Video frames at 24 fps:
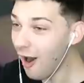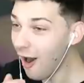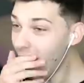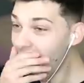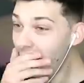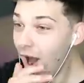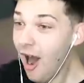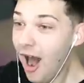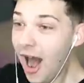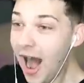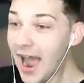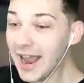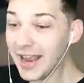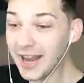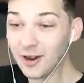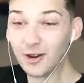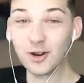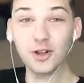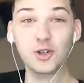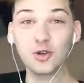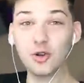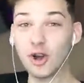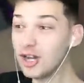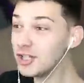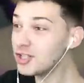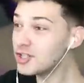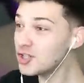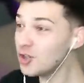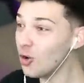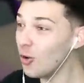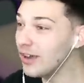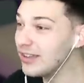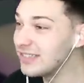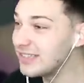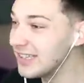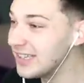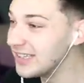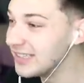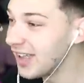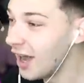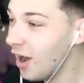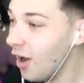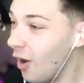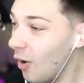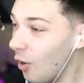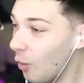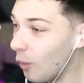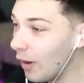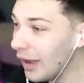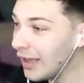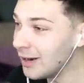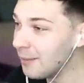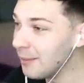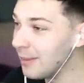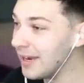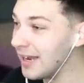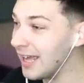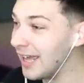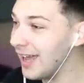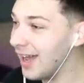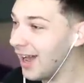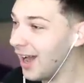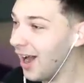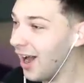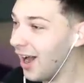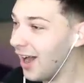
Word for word: I hear crunch noises. Wait a minute,